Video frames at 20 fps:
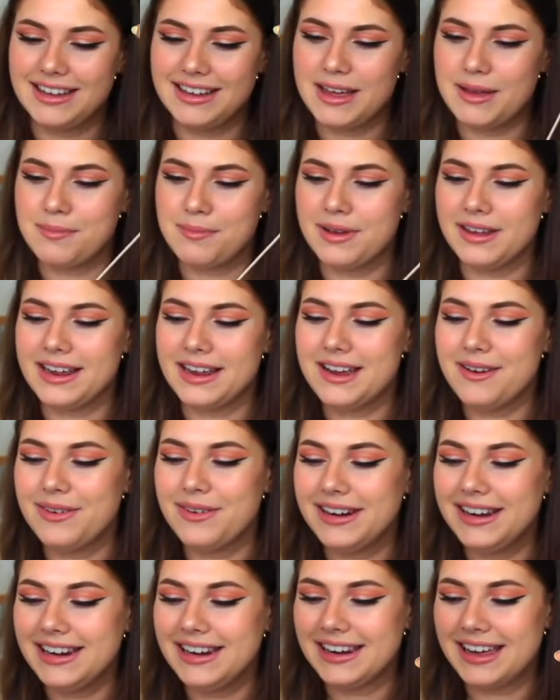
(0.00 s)
But I
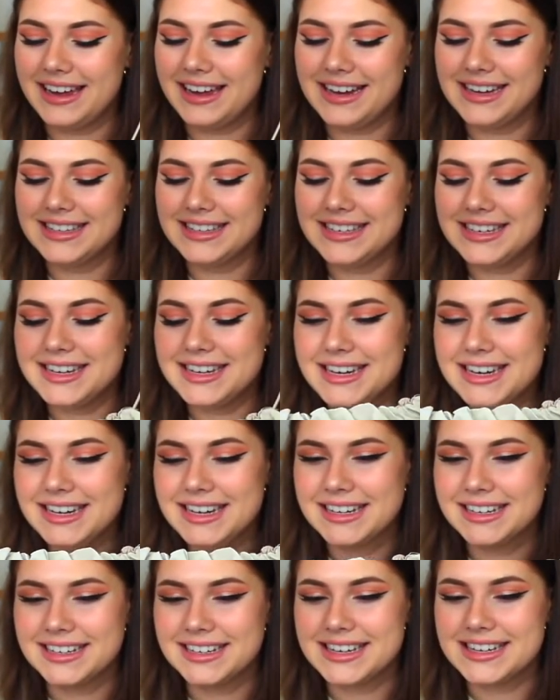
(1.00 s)
really liked it.
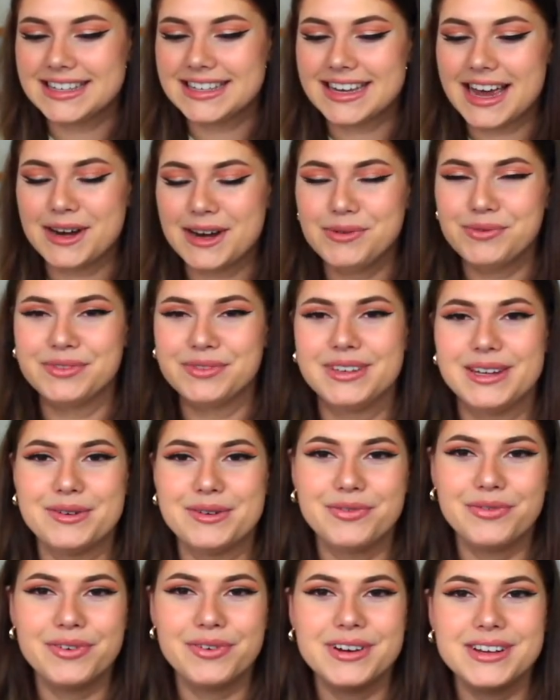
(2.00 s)
It's kind of
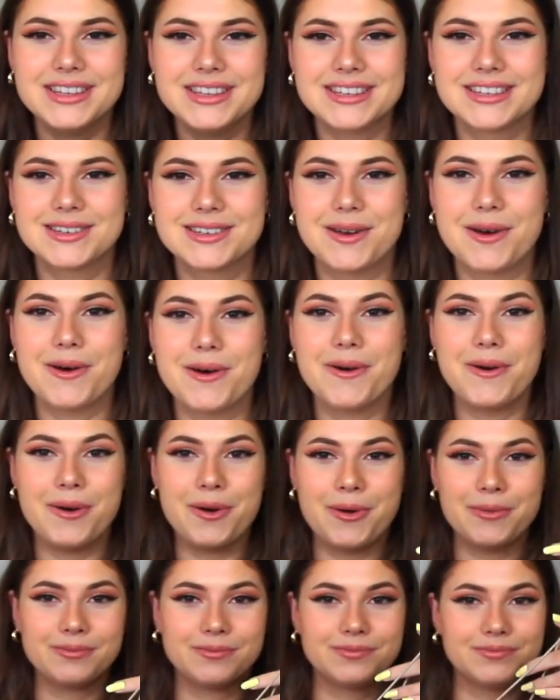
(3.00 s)
different,
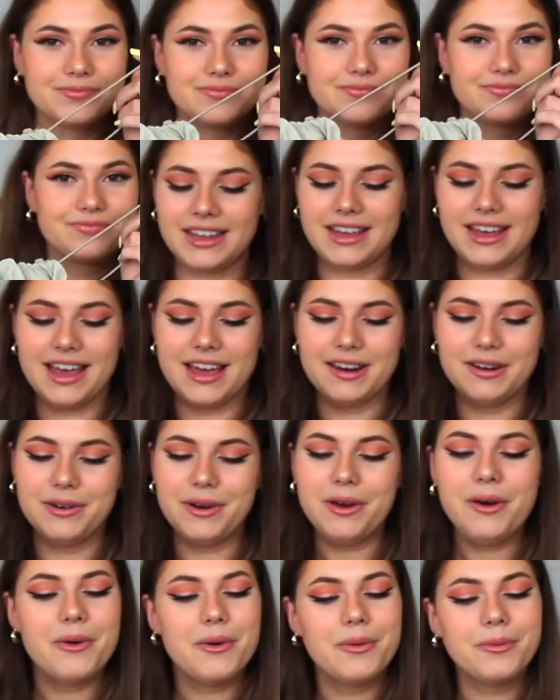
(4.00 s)
so I don't
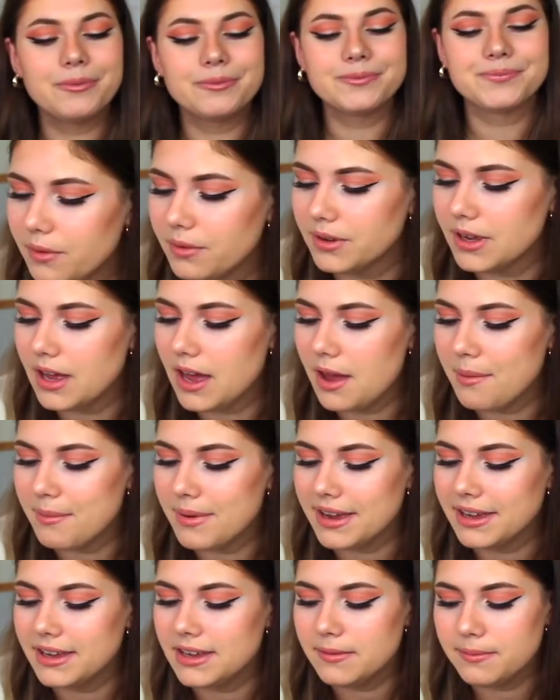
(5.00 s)
know, I
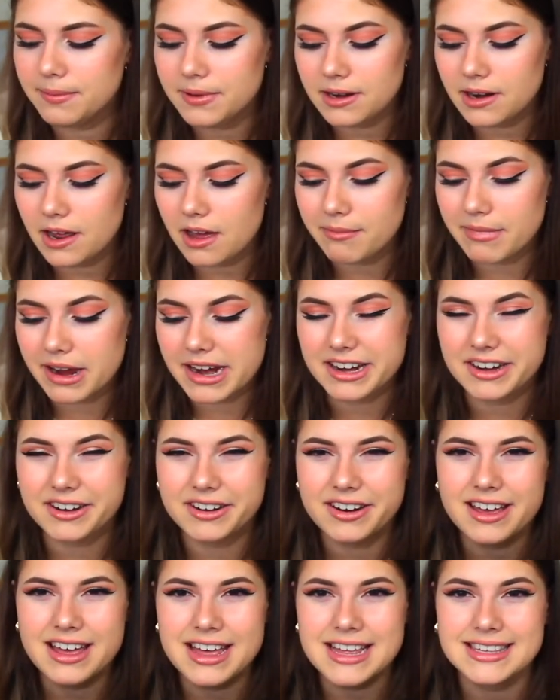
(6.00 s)
might keep it, I might
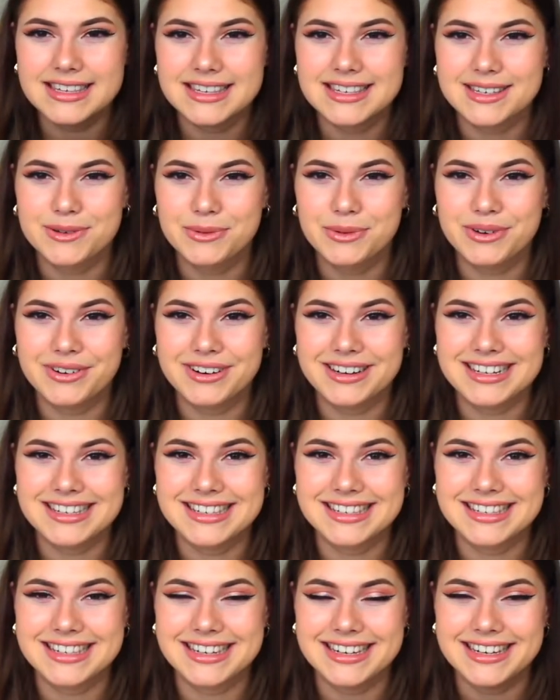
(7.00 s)
not, we're gonna
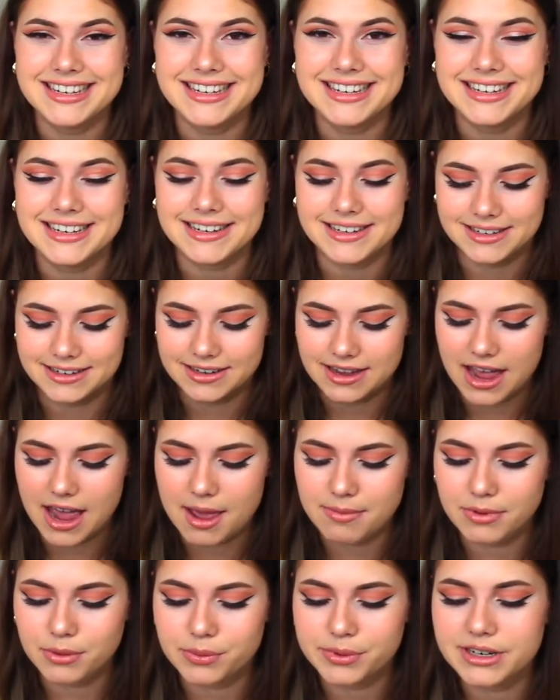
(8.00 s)
see. I'm
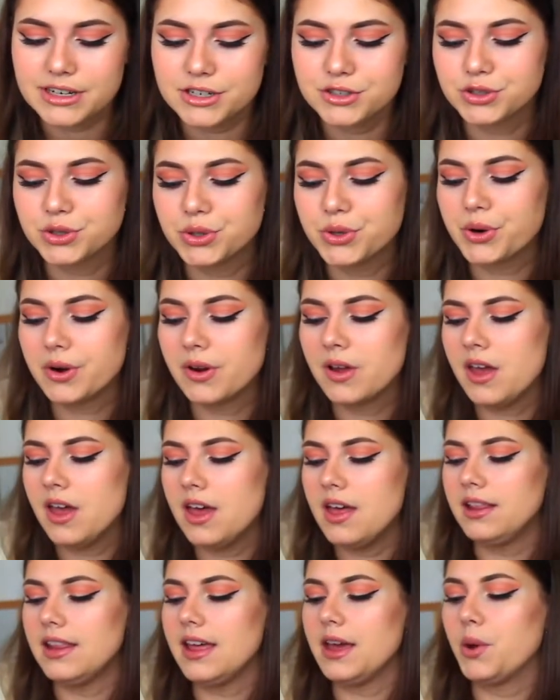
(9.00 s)
not really sure
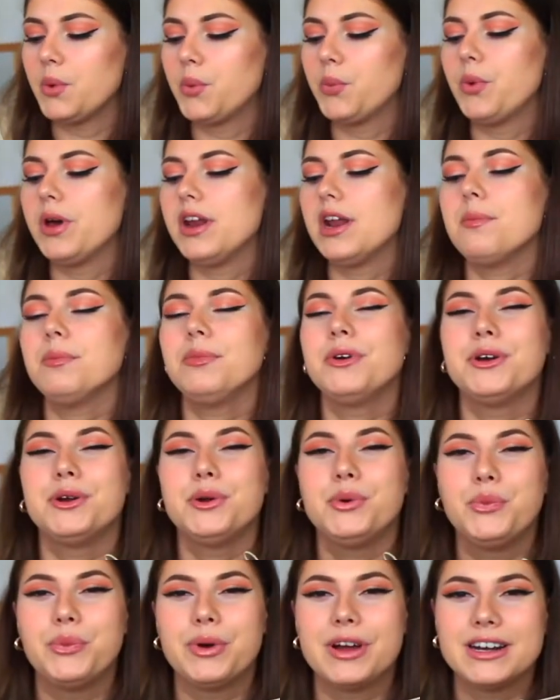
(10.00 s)
like when I'm gonna
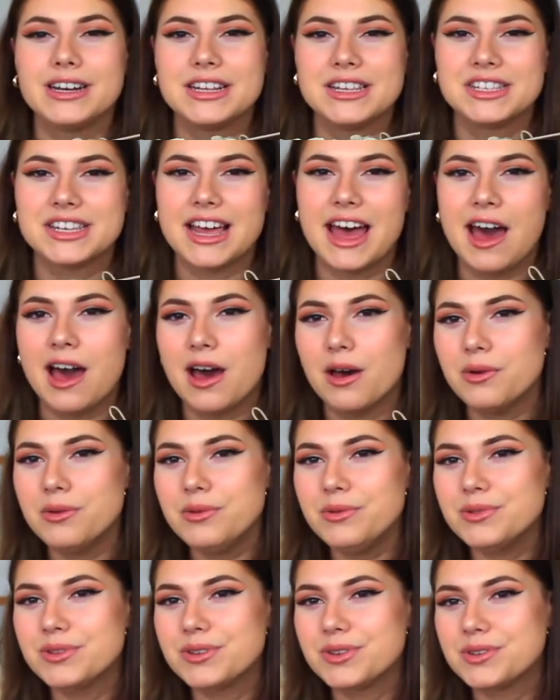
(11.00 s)
wear this
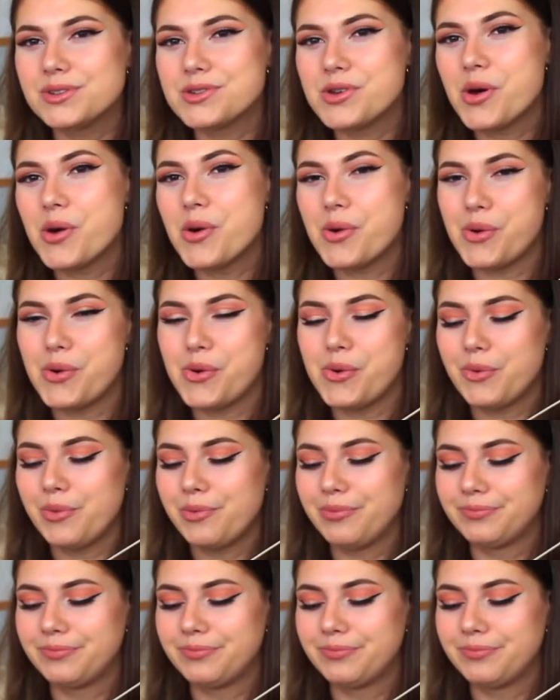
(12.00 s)
out, so